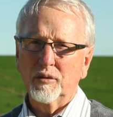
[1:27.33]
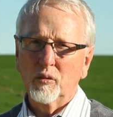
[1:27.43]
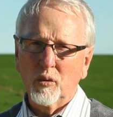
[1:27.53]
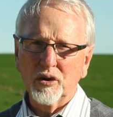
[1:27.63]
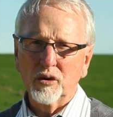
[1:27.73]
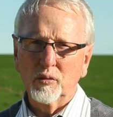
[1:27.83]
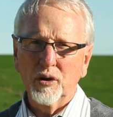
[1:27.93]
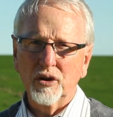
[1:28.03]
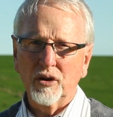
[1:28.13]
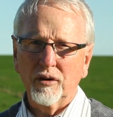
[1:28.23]
the water
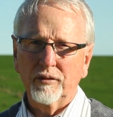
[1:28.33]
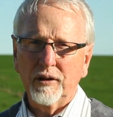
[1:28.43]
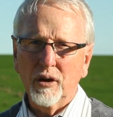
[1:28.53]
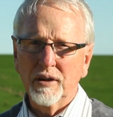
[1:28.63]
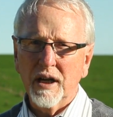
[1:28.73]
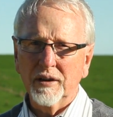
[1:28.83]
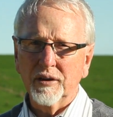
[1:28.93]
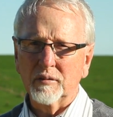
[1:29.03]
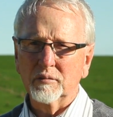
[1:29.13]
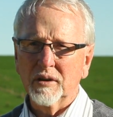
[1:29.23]
would flow down
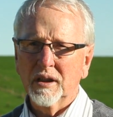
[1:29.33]
them